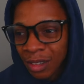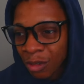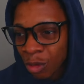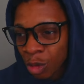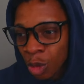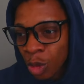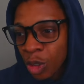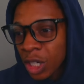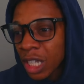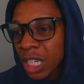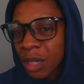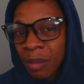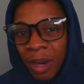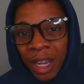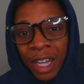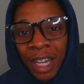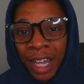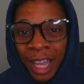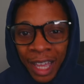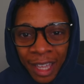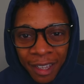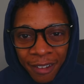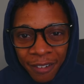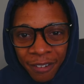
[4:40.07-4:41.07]
ruining my
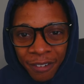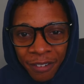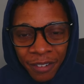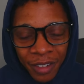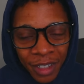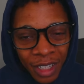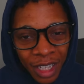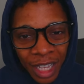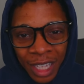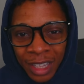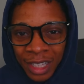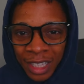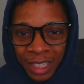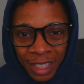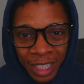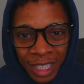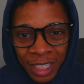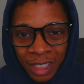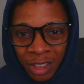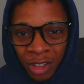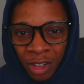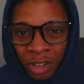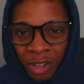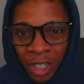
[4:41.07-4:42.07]
life, I think
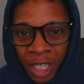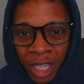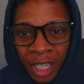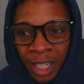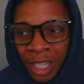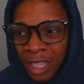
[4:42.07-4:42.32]
things are okay.